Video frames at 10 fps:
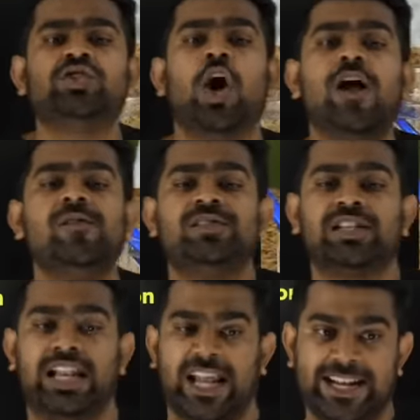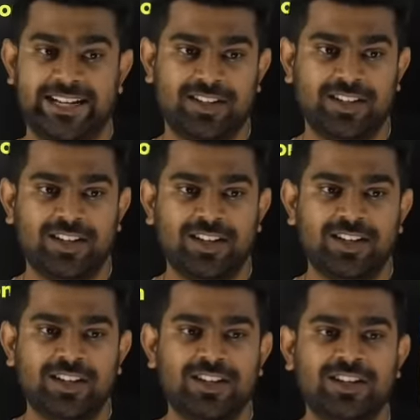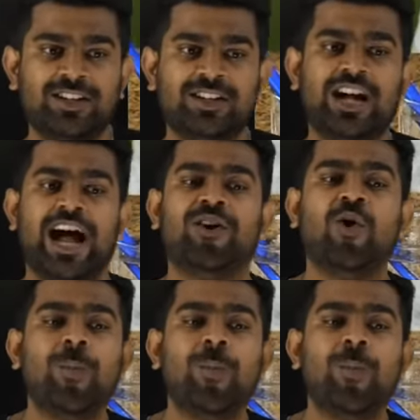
dissolves like. I